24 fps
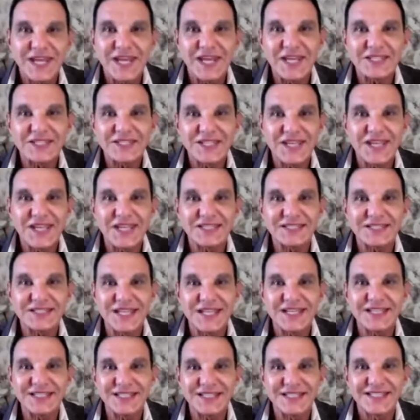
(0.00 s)

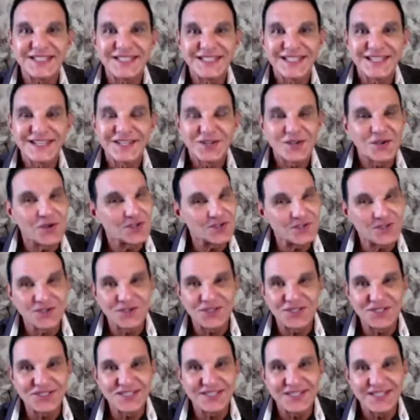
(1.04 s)
God's
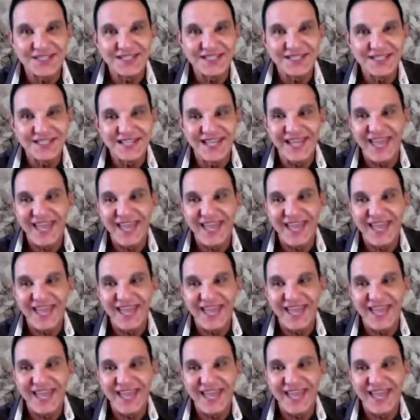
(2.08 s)
good, isn't he?